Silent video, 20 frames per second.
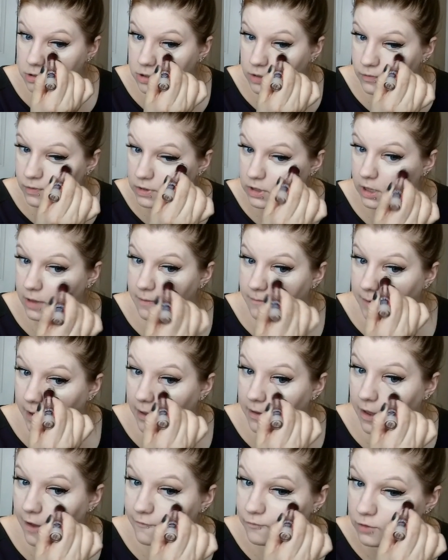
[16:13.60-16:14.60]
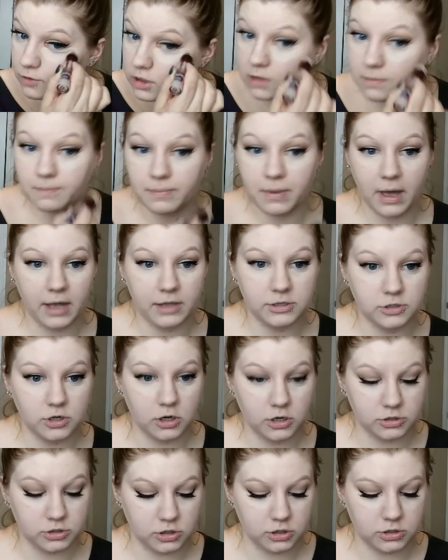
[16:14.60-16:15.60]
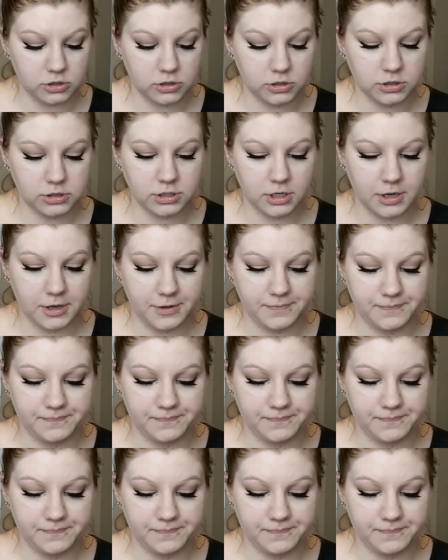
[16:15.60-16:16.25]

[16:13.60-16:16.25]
So really, I have really bad dark circles.